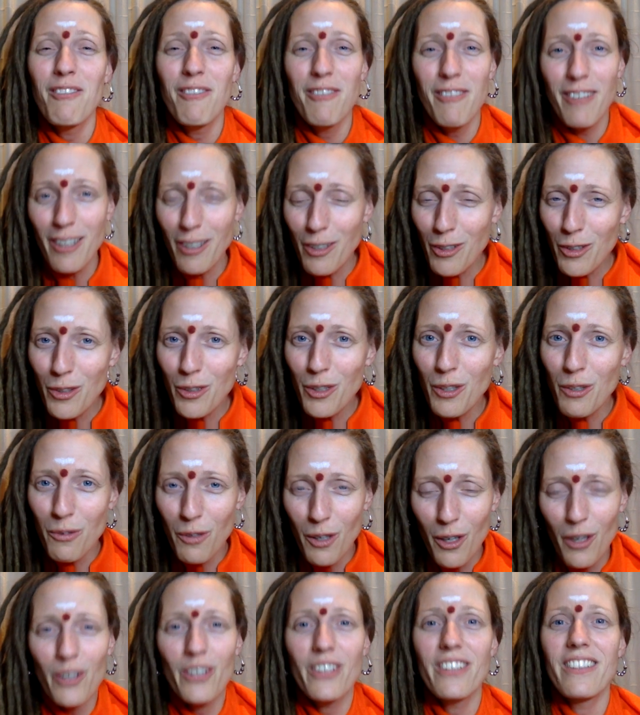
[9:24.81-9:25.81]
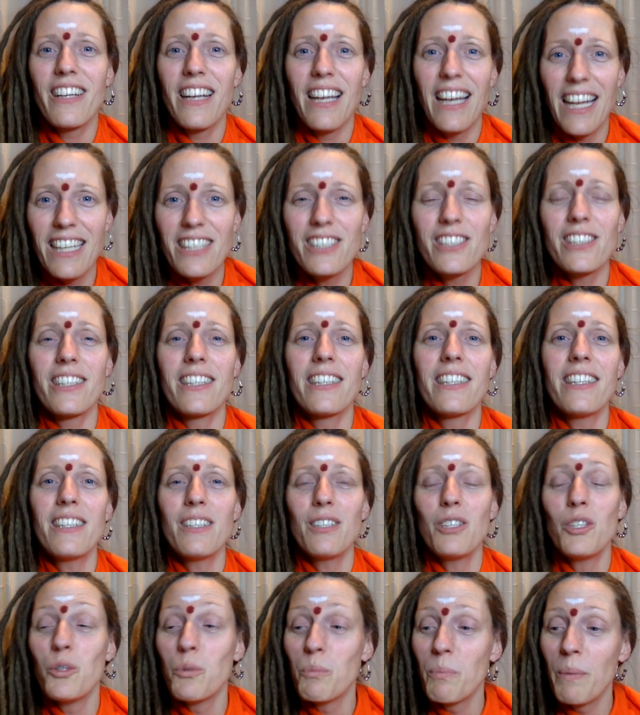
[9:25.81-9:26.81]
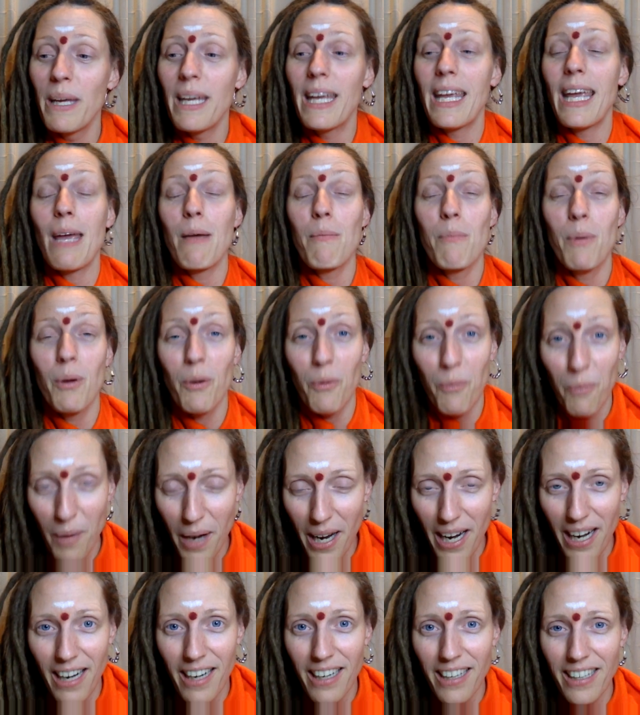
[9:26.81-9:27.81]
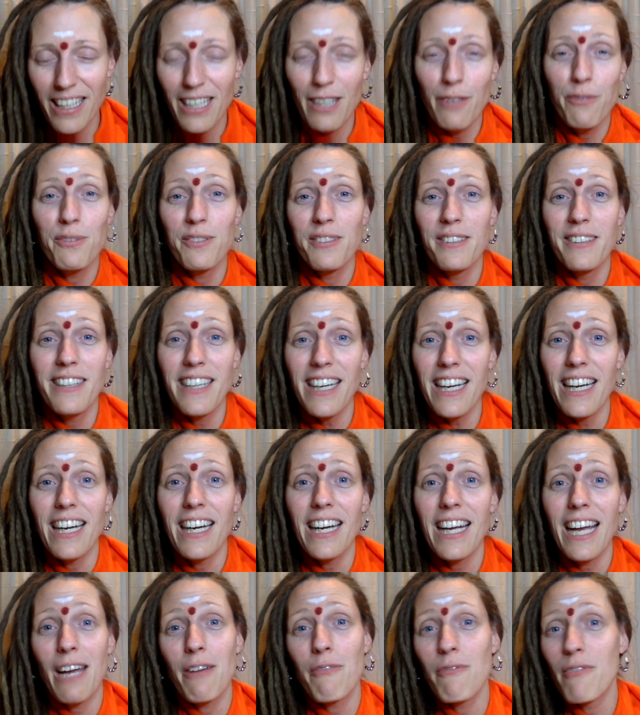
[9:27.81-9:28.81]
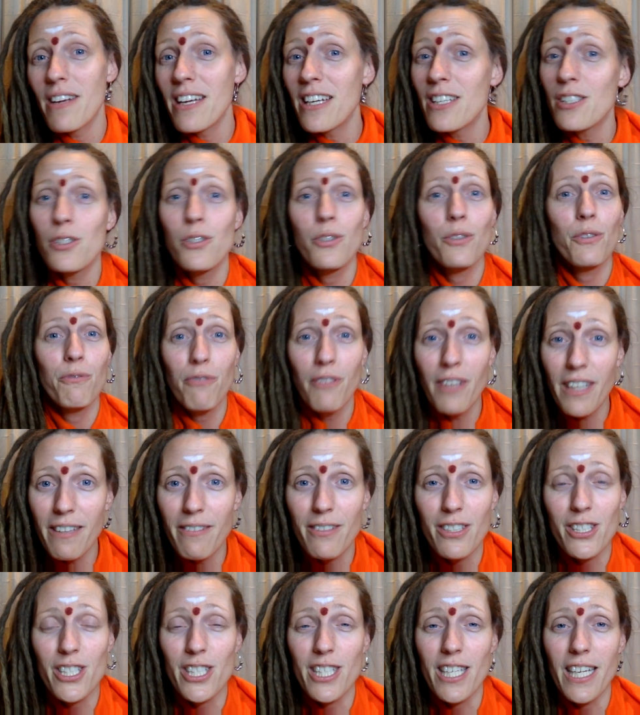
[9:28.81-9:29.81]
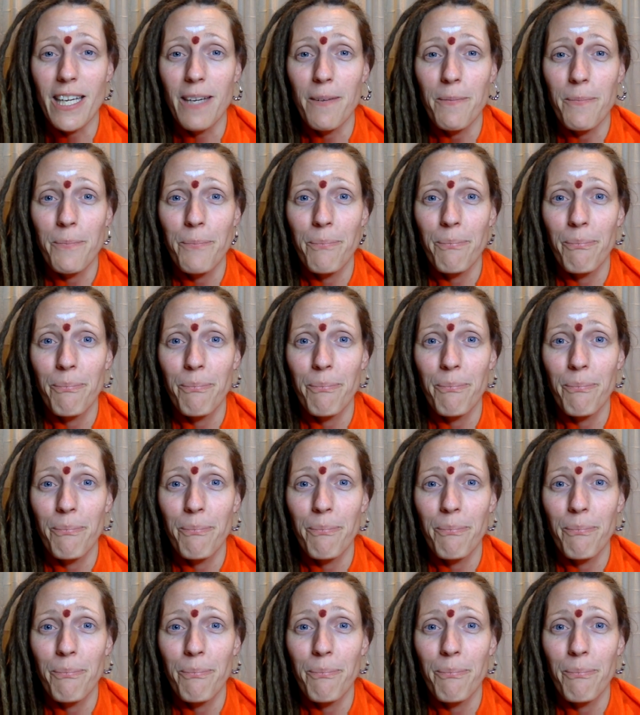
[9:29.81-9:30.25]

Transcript: till you learned the lesson, you became aware even there and raised your frequency.